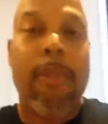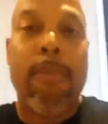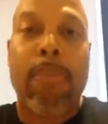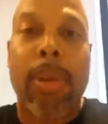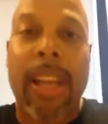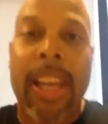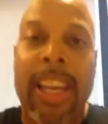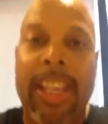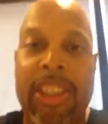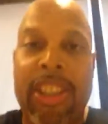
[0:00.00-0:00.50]

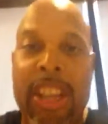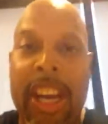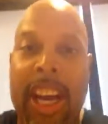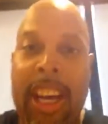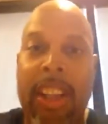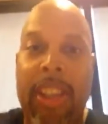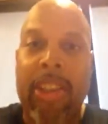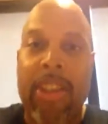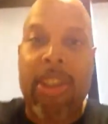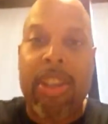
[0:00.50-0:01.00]
plank
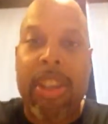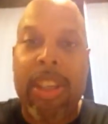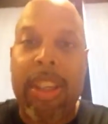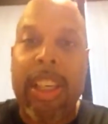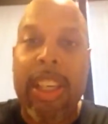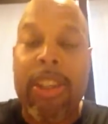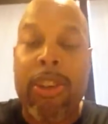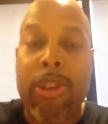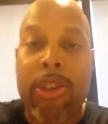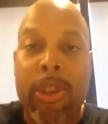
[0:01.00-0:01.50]
challenge
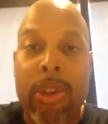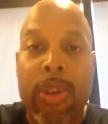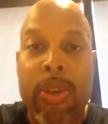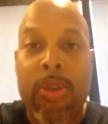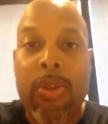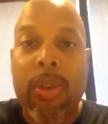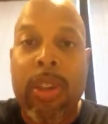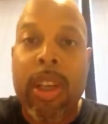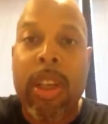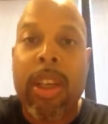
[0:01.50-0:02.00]
in
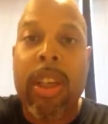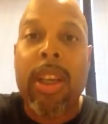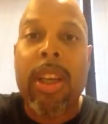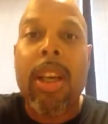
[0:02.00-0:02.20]
June.